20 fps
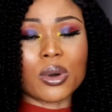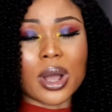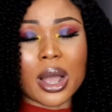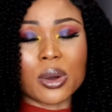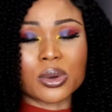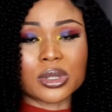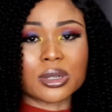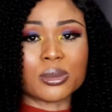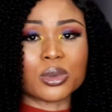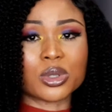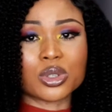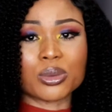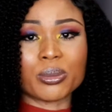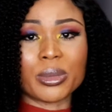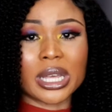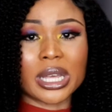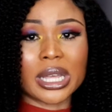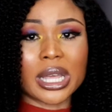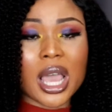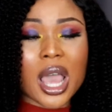I was able to
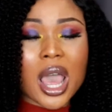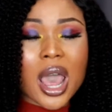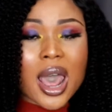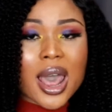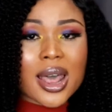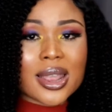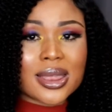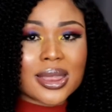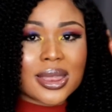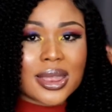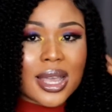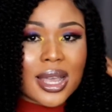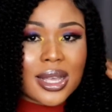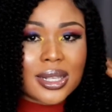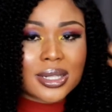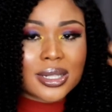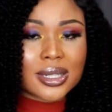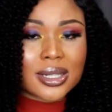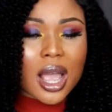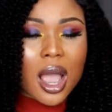make this
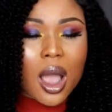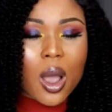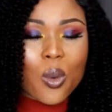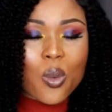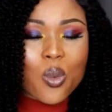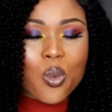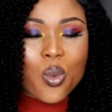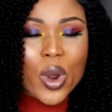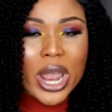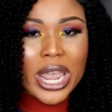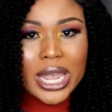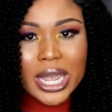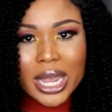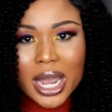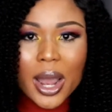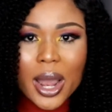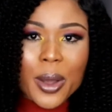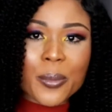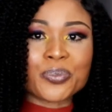week.